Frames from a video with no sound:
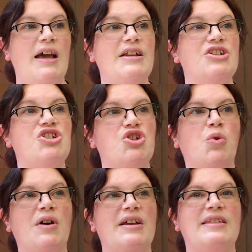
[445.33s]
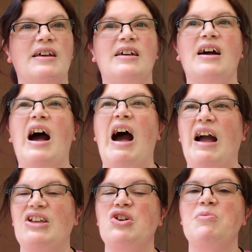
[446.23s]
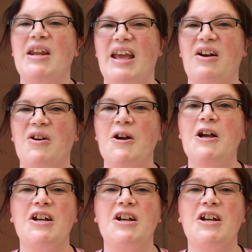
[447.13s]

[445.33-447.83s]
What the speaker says: and enjoy the hot, humid air,